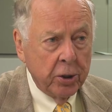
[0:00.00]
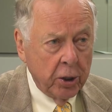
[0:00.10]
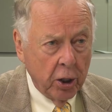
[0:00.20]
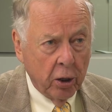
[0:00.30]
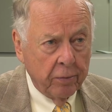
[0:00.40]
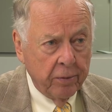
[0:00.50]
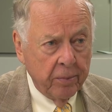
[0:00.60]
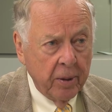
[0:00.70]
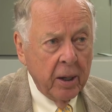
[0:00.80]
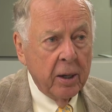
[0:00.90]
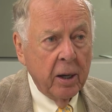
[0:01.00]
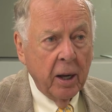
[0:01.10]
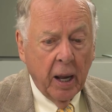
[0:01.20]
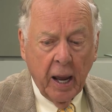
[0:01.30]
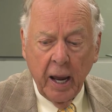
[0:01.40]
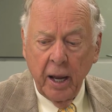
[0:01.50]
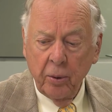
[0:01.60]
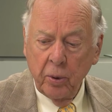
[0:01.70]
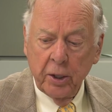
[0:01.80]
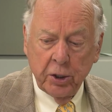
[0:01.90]
Gulf, and
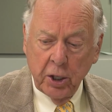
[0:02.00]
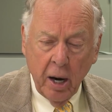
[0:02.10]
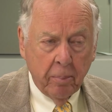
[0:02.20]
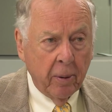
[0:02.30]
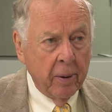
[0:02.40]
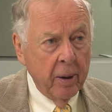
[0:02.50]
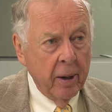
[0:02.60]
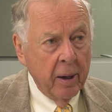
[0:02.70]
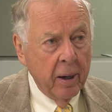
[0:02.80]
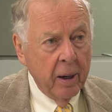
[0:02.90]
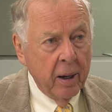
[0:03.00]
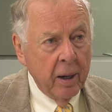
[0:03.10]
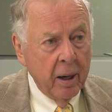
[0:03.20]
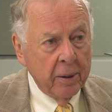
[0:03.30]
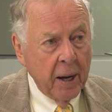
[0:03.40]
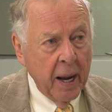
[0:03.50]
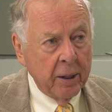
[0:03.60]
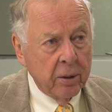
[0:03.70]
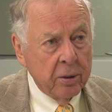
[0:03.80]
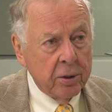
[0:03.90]
we shepherd
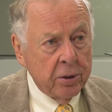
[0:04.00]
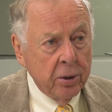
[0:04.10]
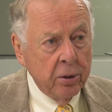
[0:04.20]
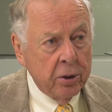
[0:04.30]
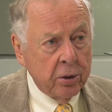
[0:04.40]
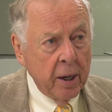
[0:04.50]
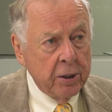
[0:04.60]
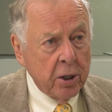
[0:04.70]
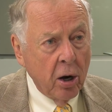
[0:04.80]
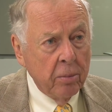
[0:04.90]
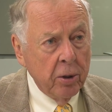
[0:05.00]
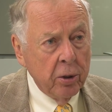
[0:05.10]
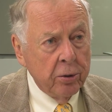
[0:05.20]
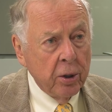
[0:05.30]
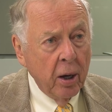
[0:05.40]
tankers through the Straits of Hormuz